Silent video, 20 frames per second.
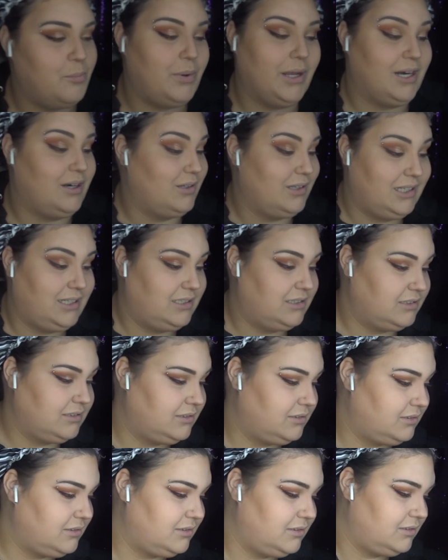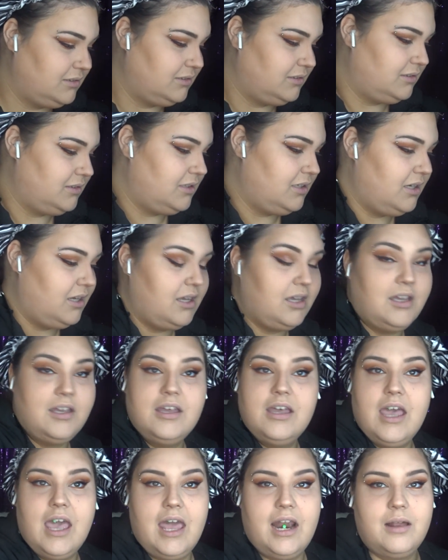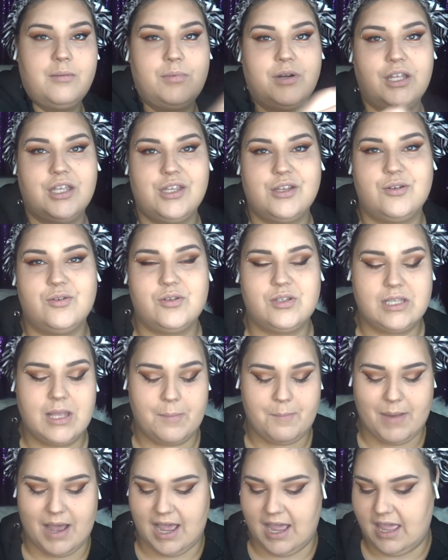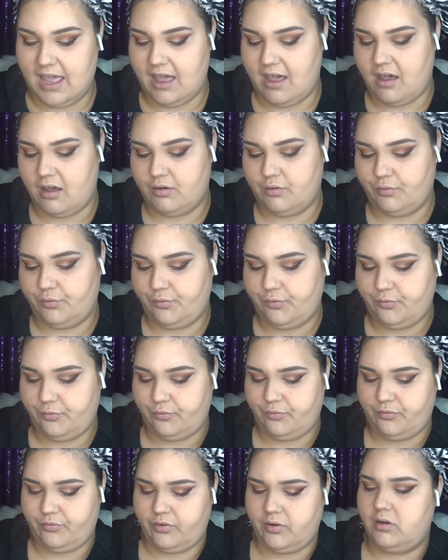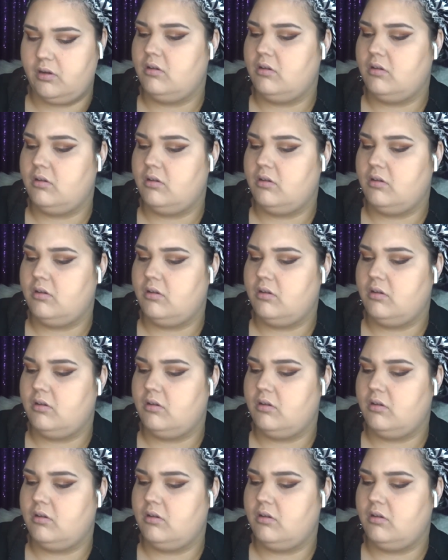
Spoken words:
barely. And I'm gonna use my e.l.f.